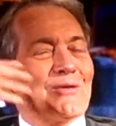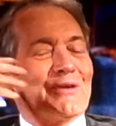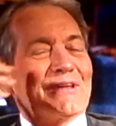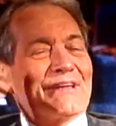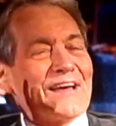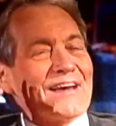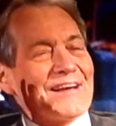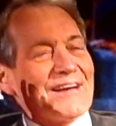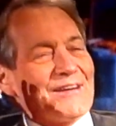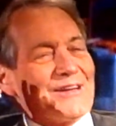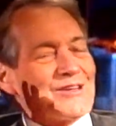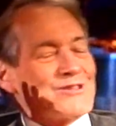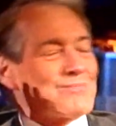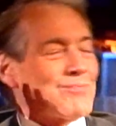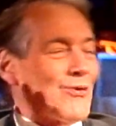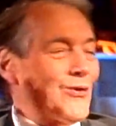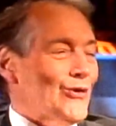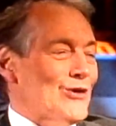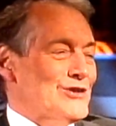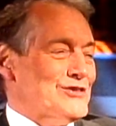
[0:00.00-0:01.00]
who would get in his
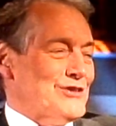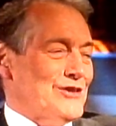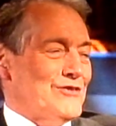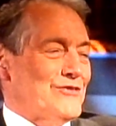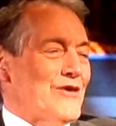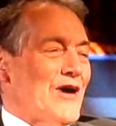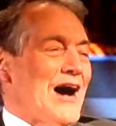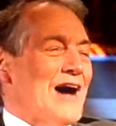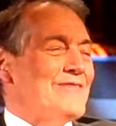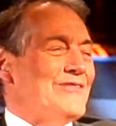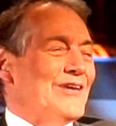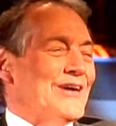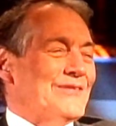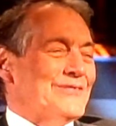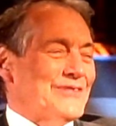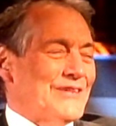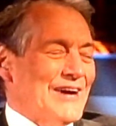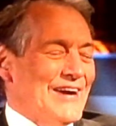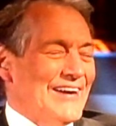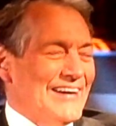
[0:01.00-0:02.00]
Porsche and drive up
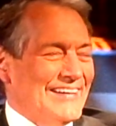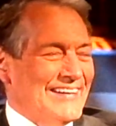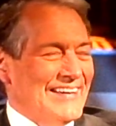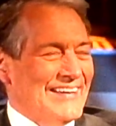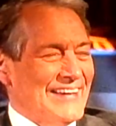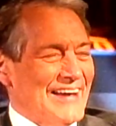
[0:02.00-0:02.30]
there